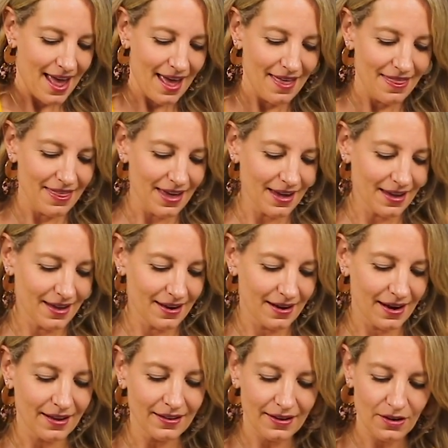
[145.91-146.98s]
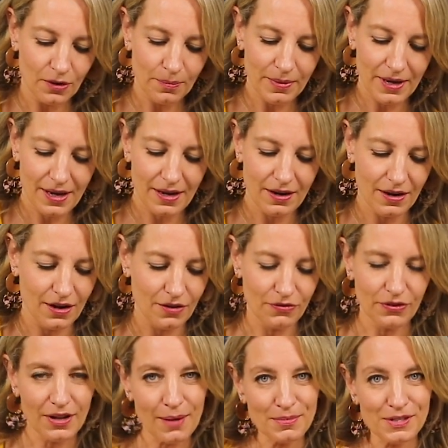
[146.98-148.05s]
And then a little bit
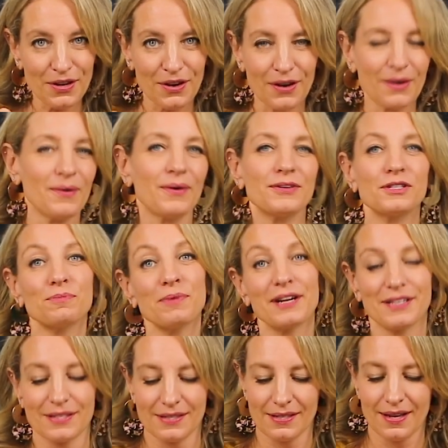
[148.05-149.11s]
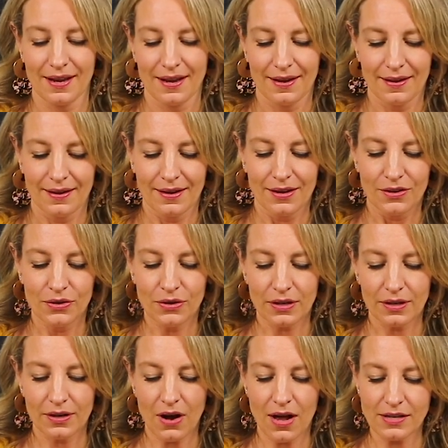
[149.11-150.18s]
of club soda or spritz. You
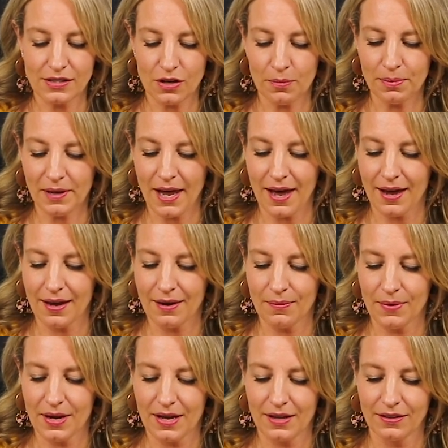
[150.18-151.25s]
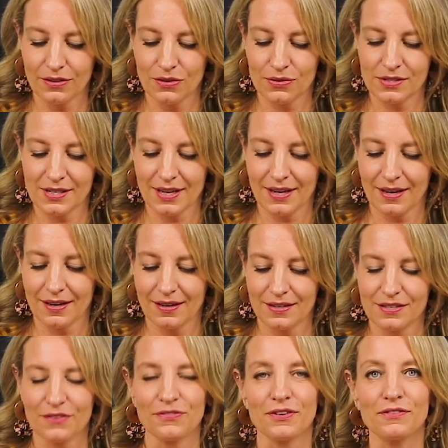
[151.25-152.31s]
could also play with using
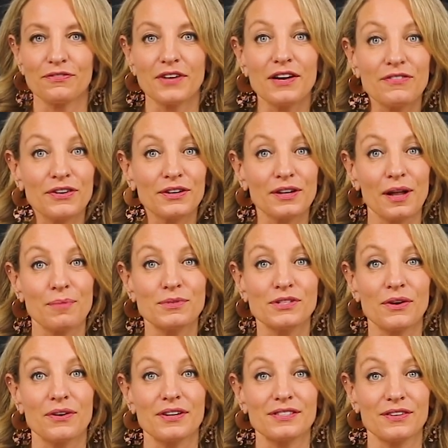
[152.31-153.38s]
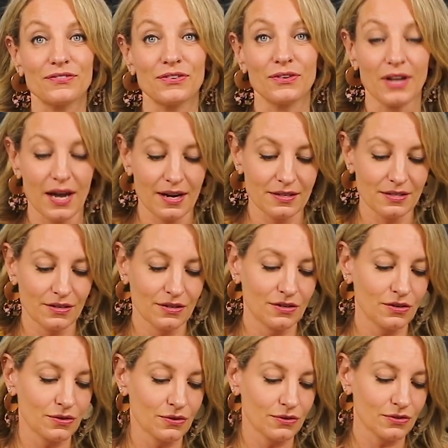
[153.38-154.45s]
different flavored club sodas if you liked. You
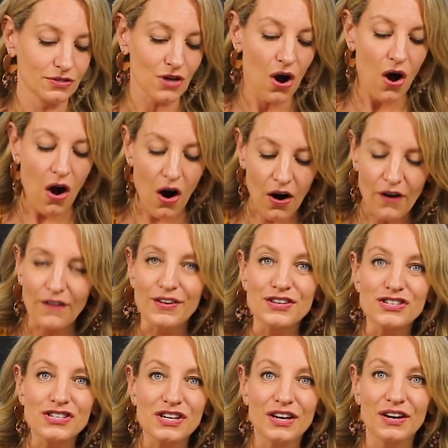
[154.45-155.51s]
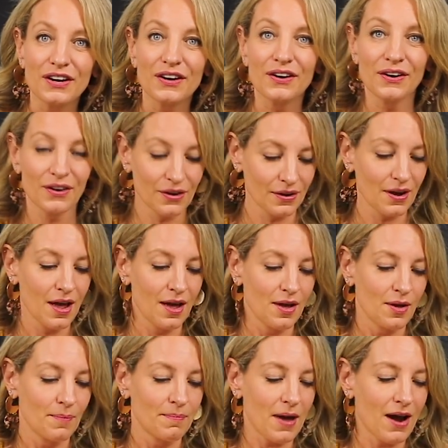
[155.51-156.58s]
could use orange here,
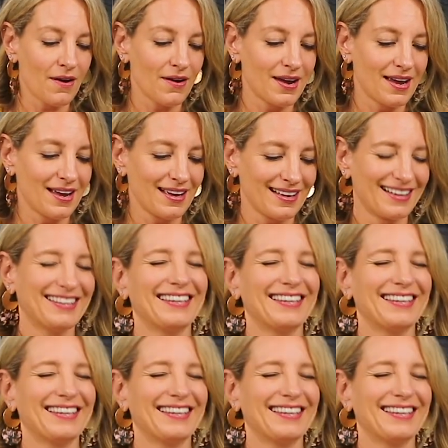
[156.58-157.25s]
berry.